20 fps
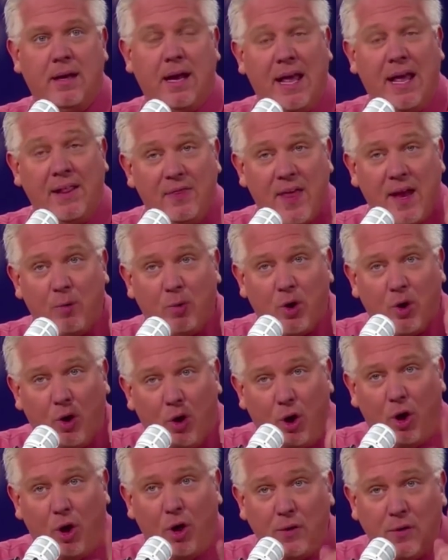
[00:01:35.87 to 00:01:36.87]
And they were
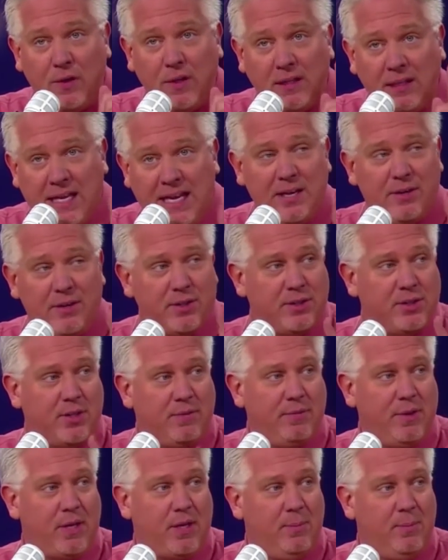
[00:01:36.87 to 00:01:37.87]
all the leaders
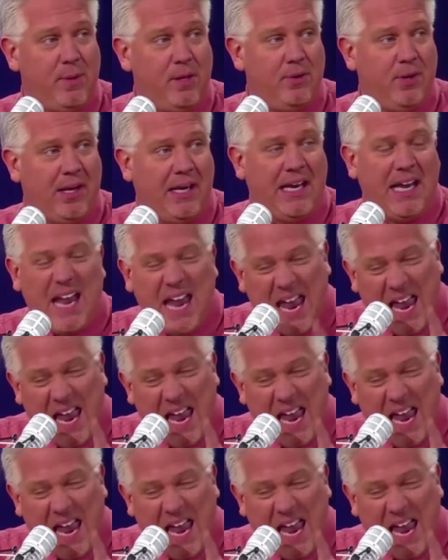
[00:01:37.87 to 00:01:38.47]
of the community.